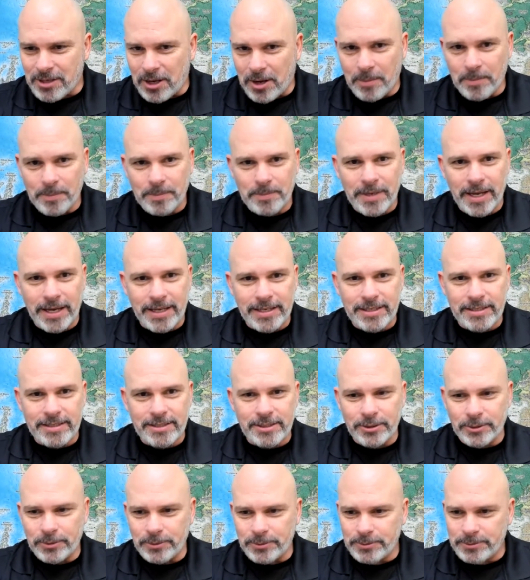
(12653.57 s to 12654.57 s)
Tom,
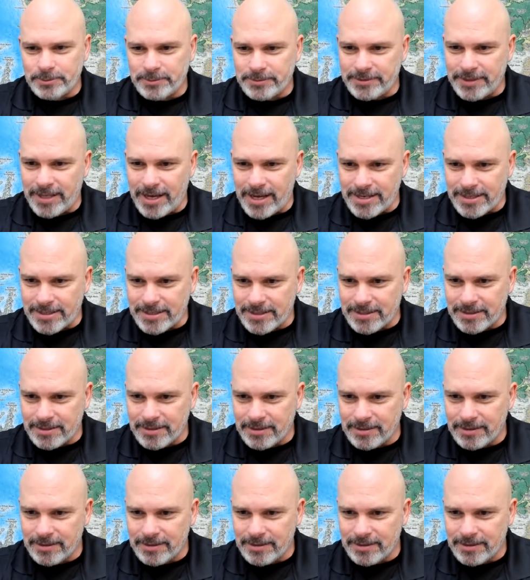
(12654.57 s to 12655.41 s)
92. Nice.